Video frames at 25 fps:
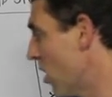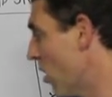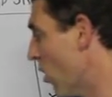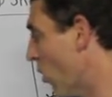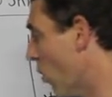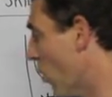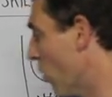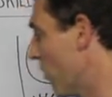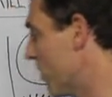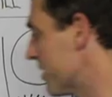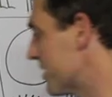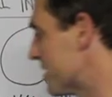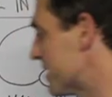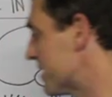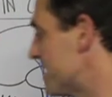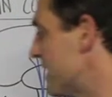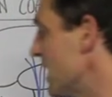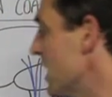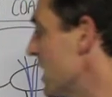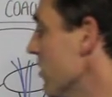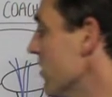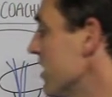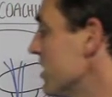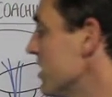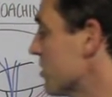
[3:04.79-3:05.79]
or the
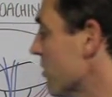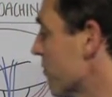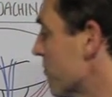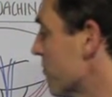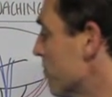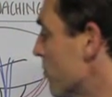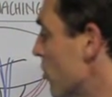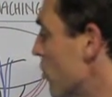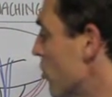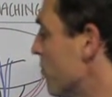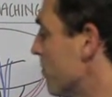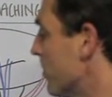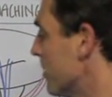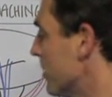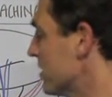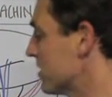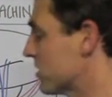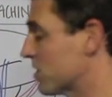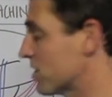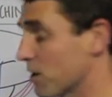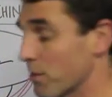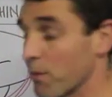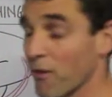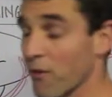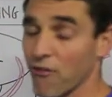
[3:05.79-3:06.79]
series of movements
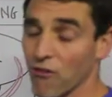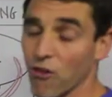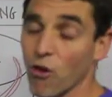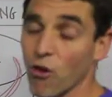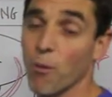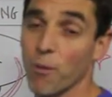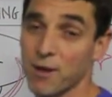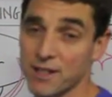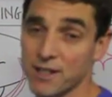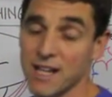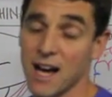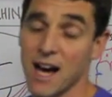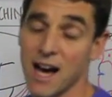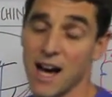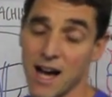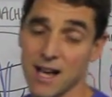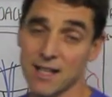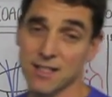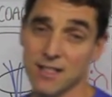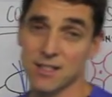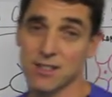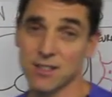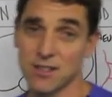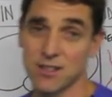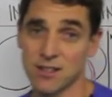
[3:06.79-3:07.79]
to perform a
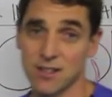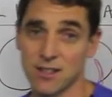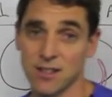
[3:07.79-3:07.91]
task.